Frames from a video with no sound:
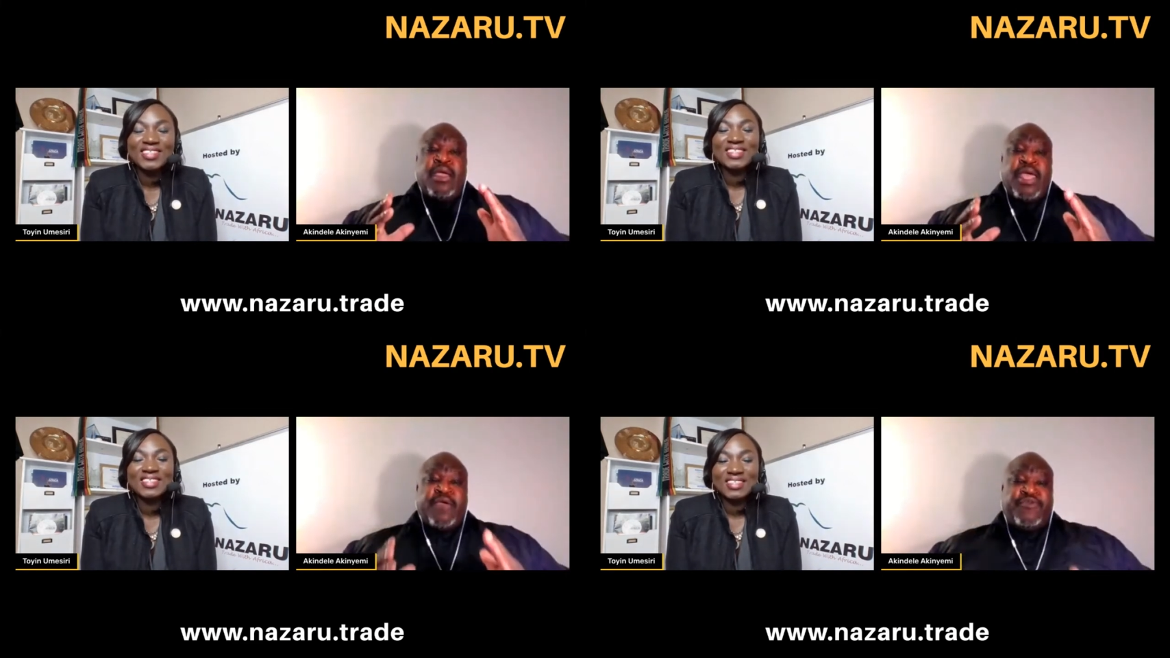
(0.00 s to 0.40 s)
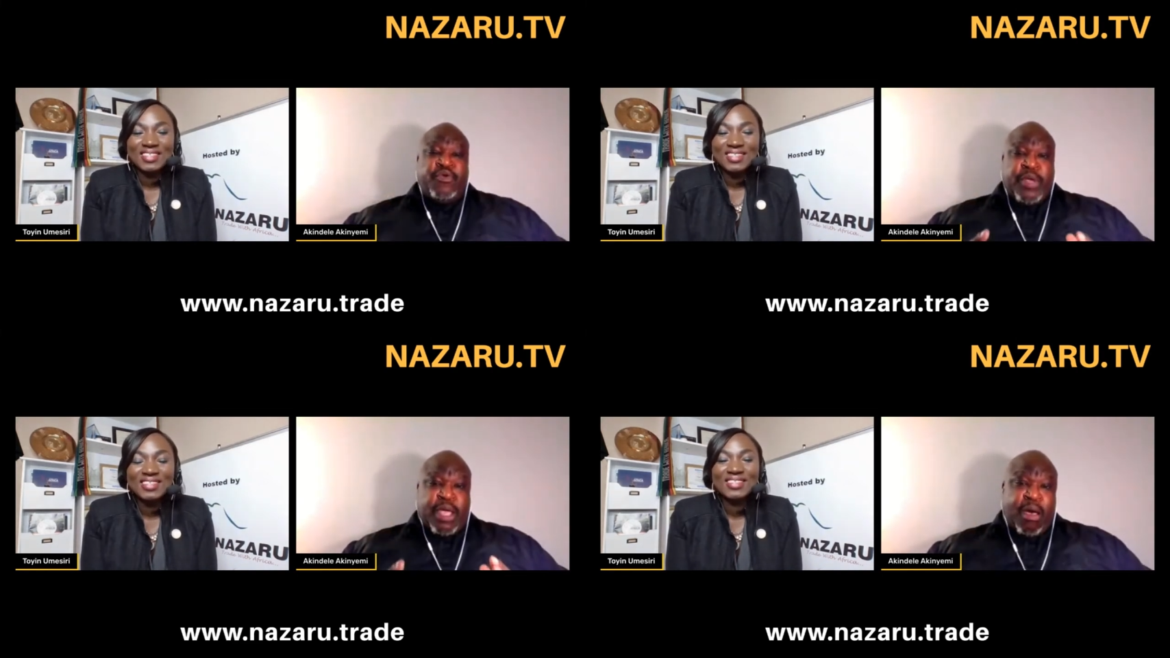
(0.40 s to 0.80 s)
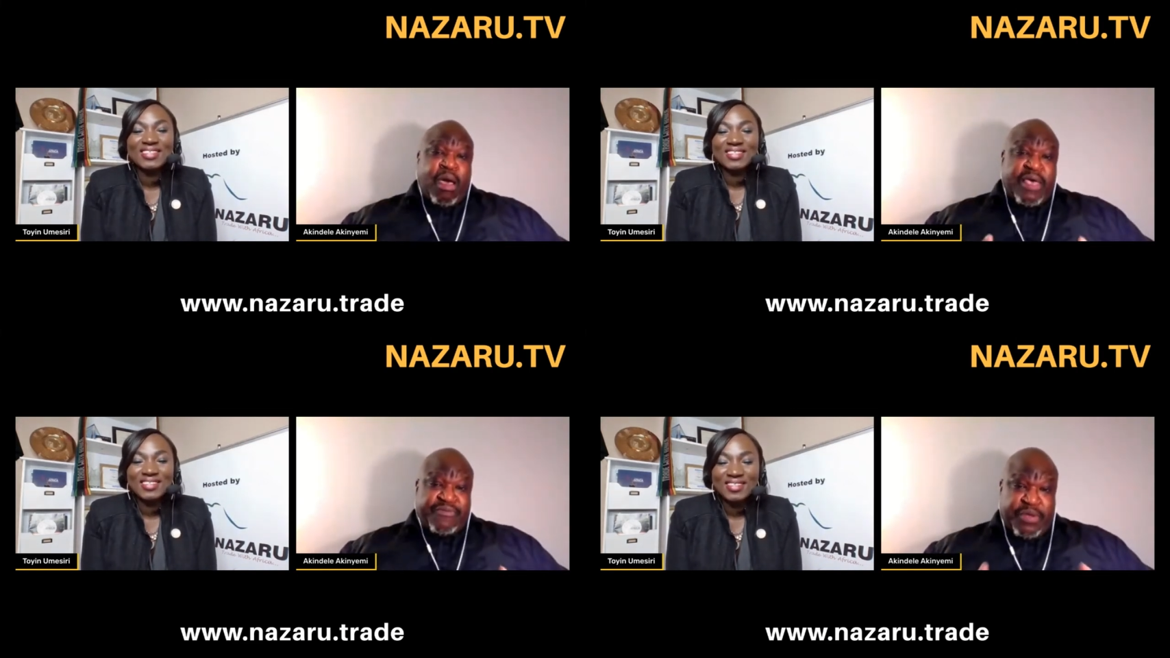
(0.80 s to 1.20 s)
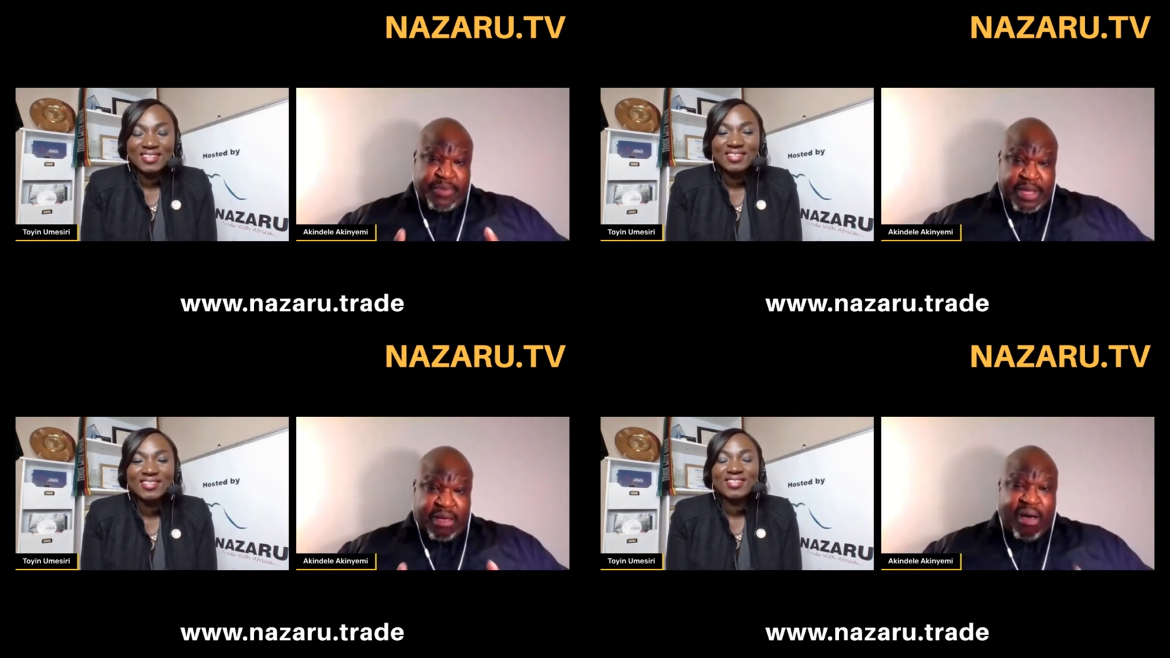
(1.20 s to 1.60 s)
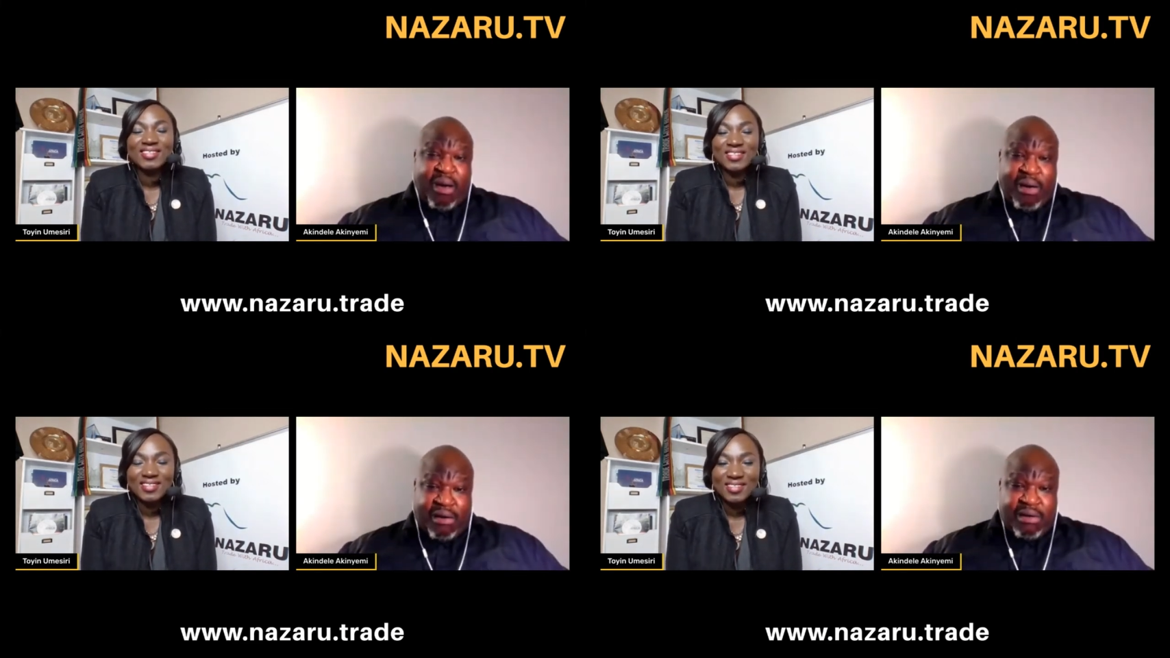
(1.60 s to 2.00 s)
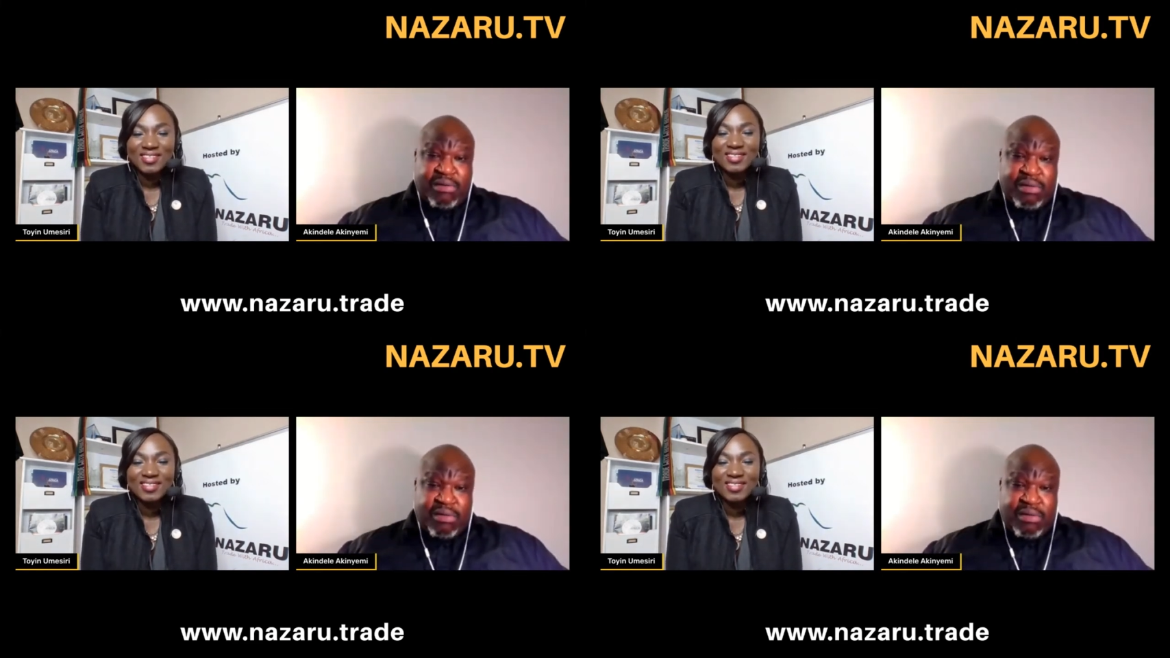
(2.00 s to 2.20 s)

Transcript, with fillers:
Speaker 1: If you recall, if you recall,